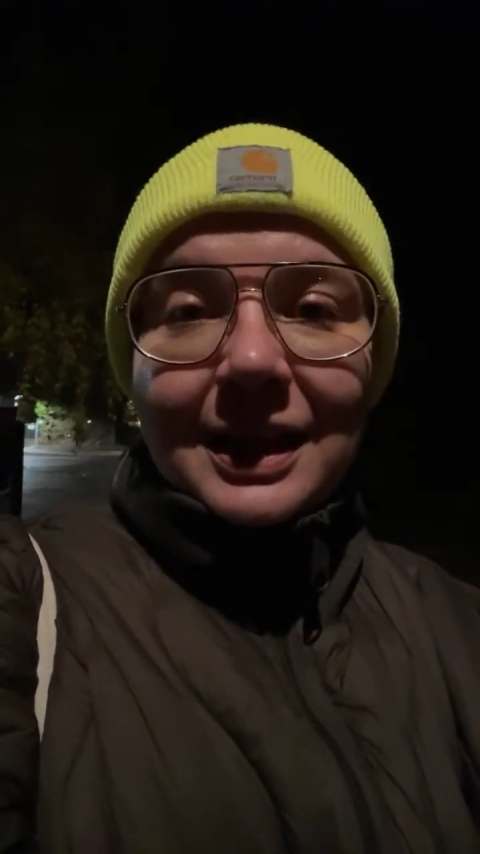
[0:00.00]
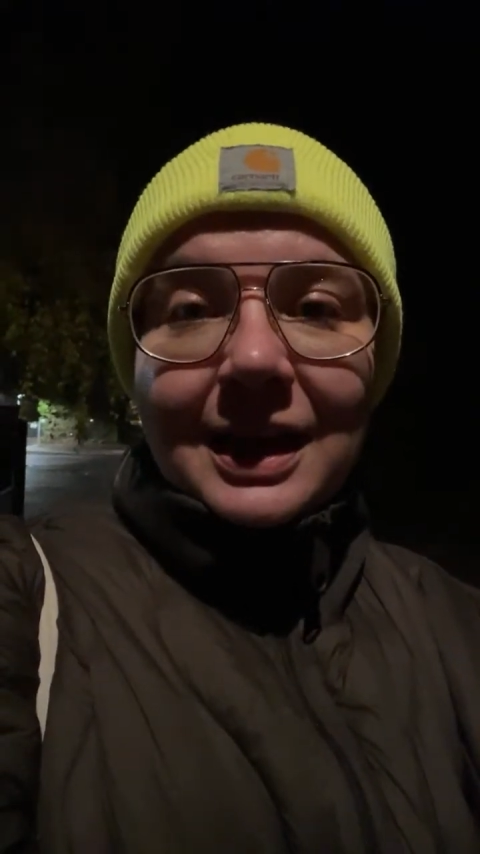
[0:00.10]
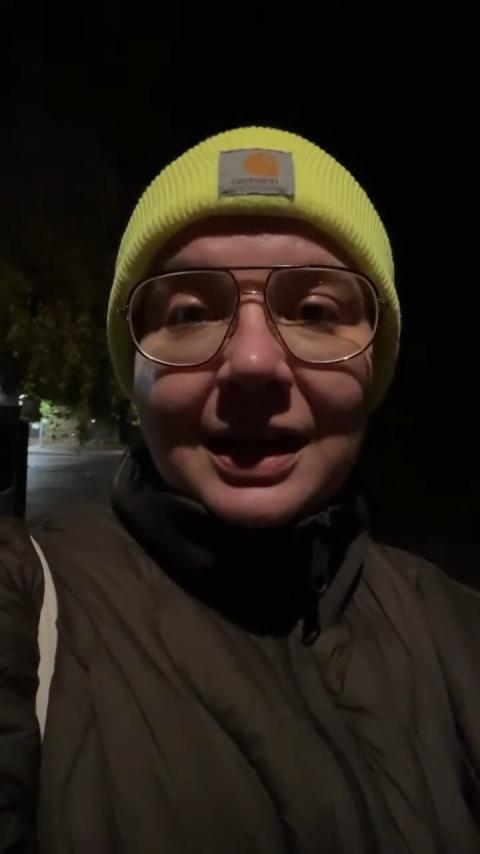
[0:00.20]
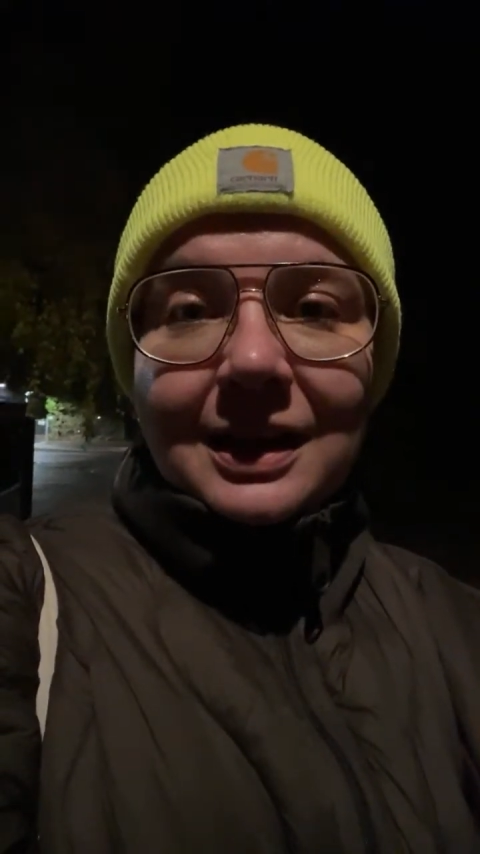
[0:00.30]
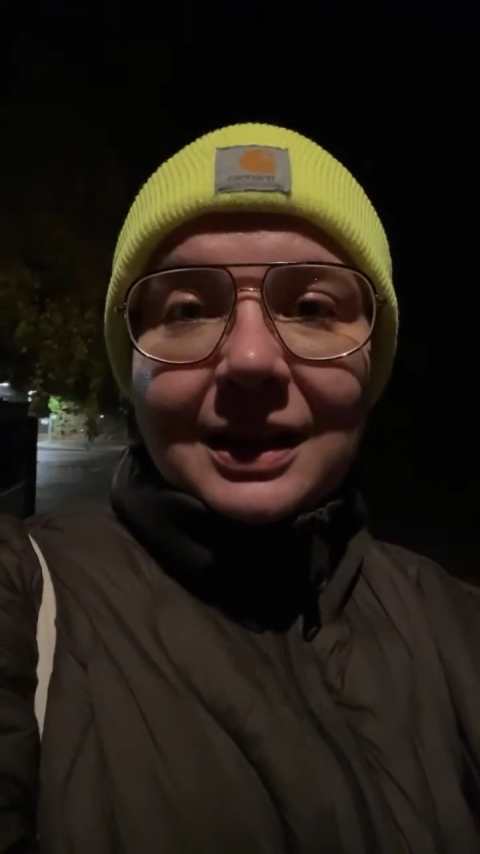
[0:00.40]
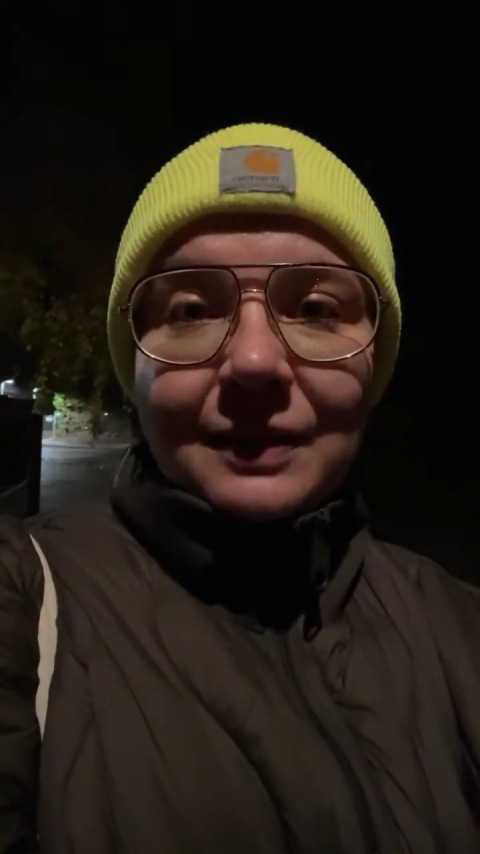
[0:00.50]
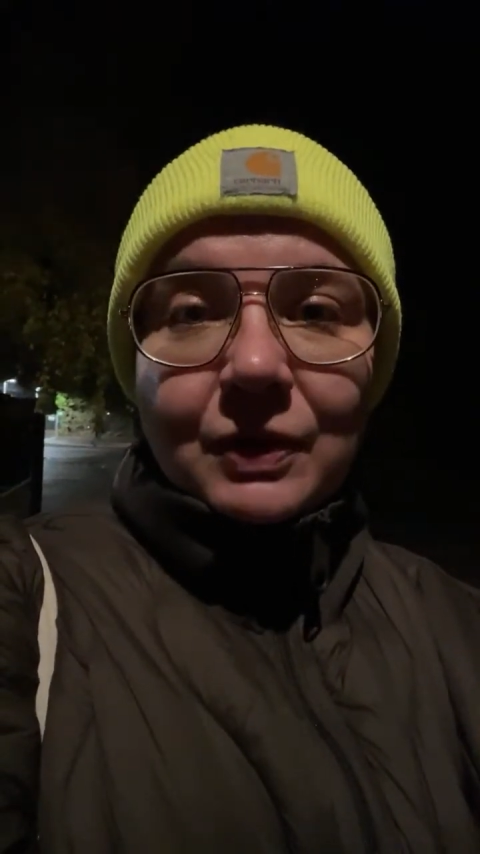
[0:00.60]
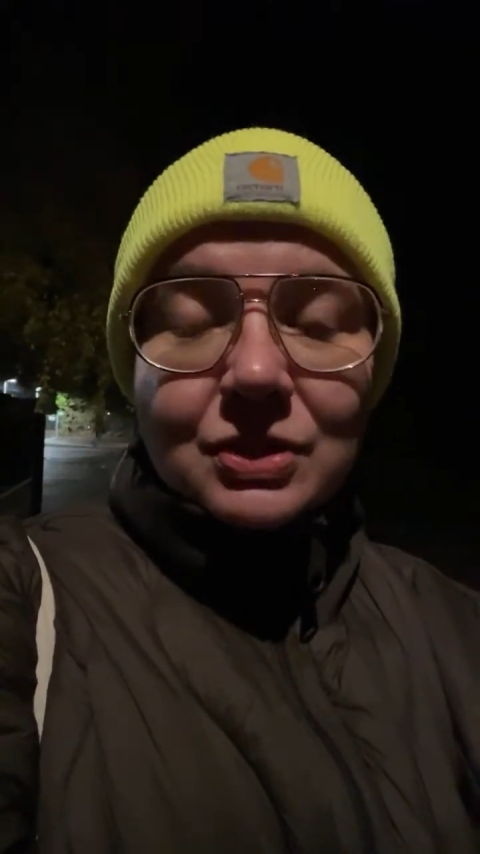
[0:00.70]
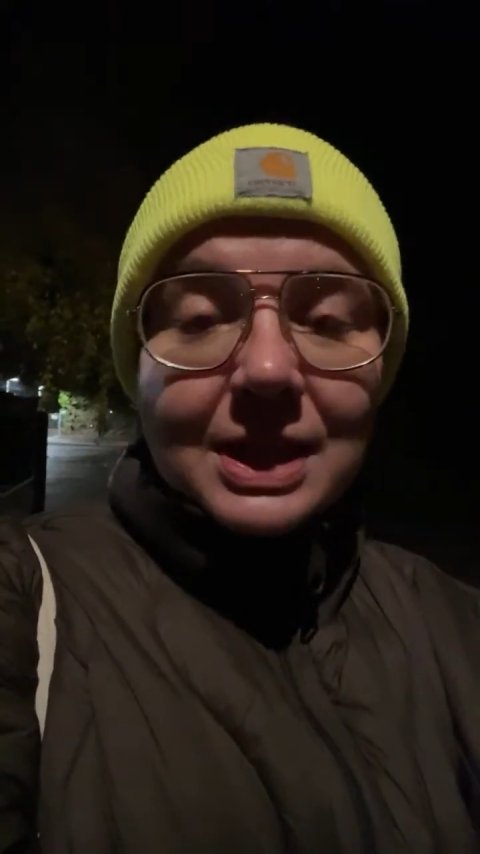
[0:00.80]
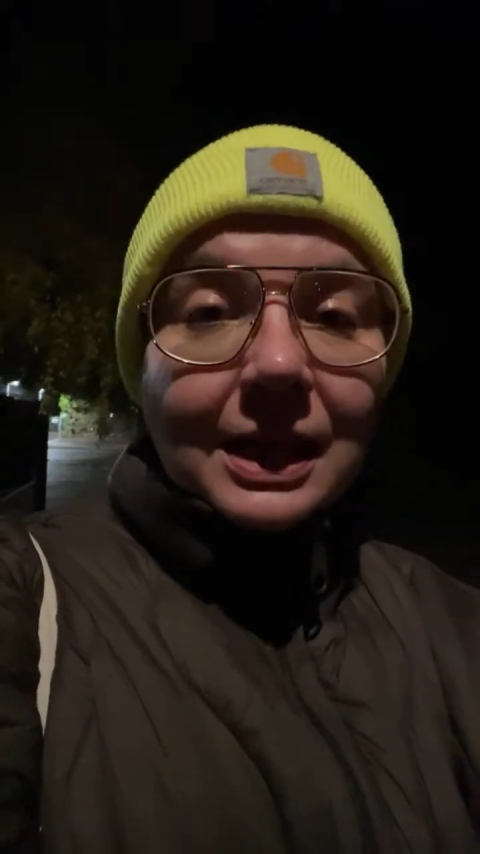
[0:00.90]
And if
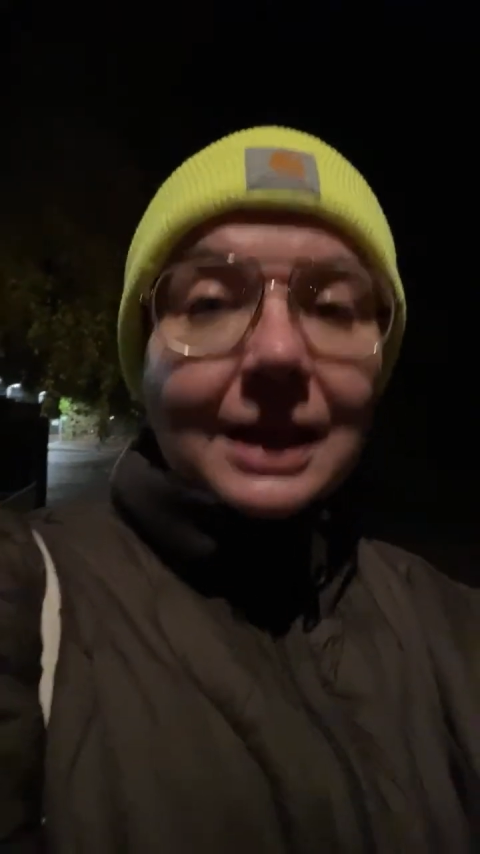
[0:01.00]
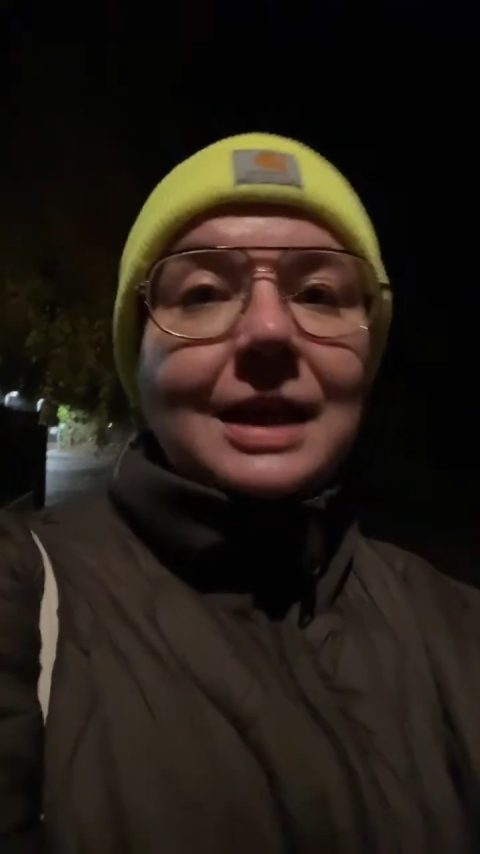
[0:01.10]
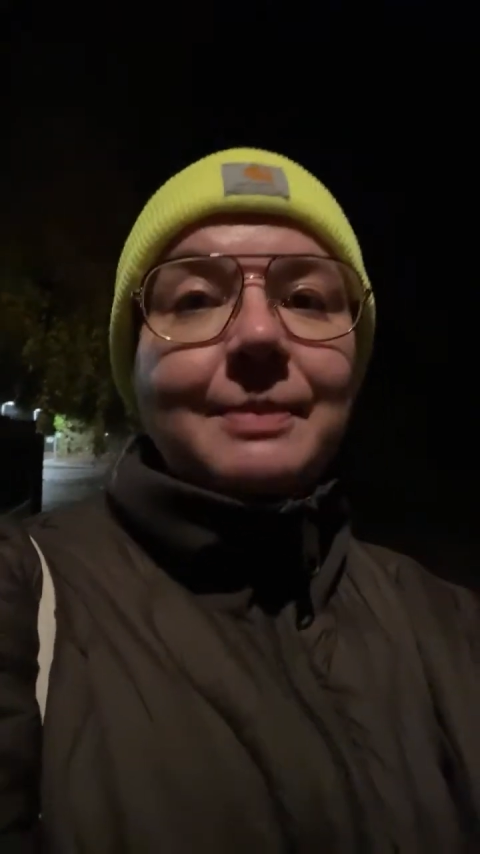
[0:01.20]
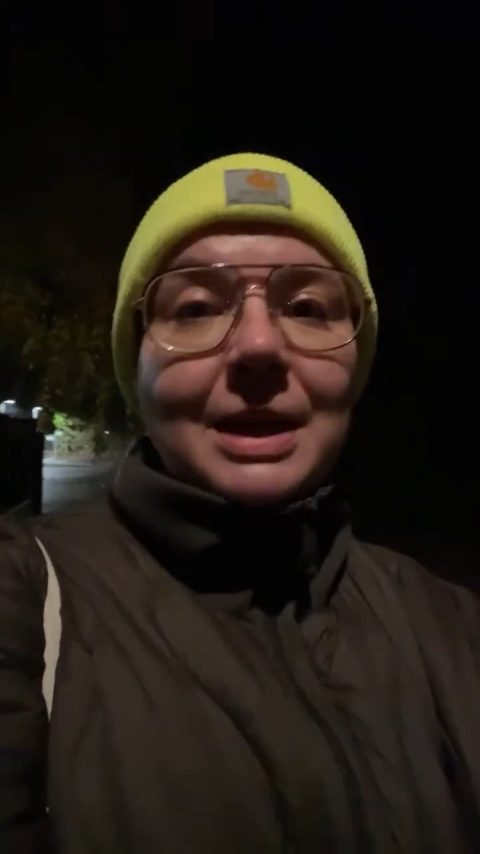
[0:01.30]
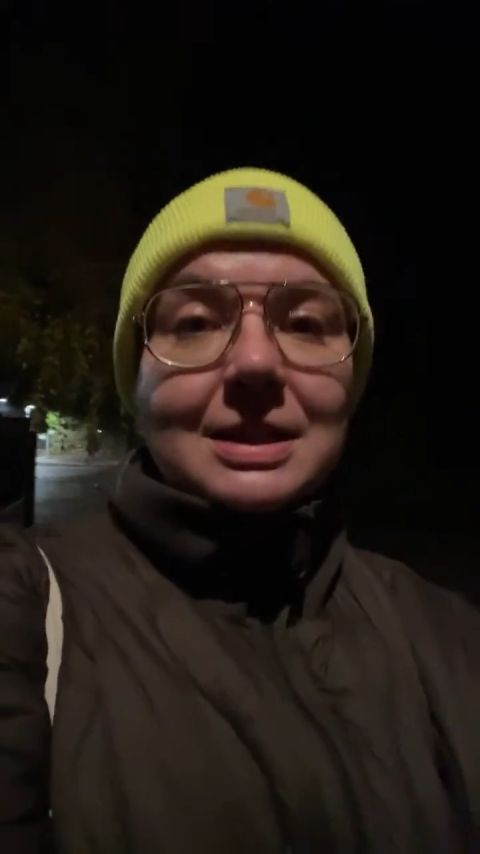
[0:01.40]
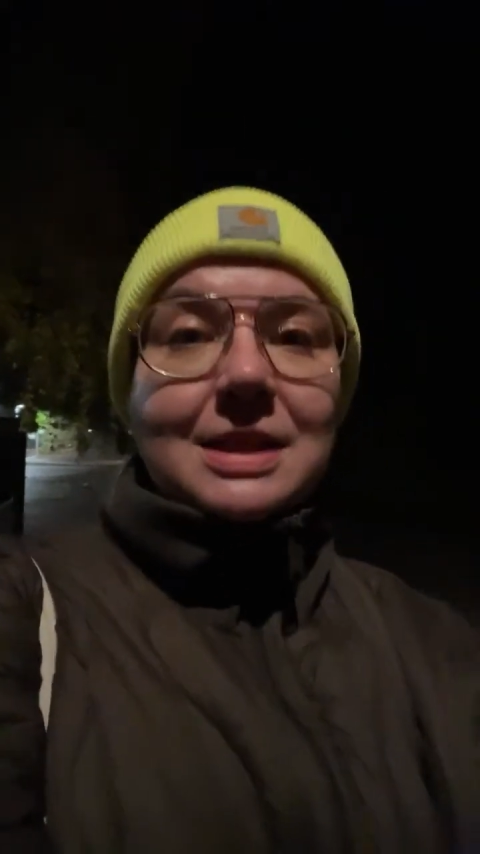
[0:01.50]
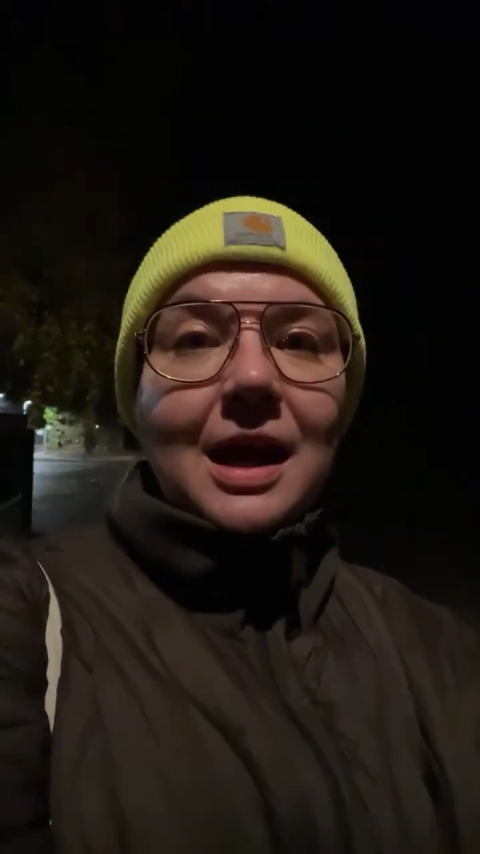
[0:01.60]
you're sending emails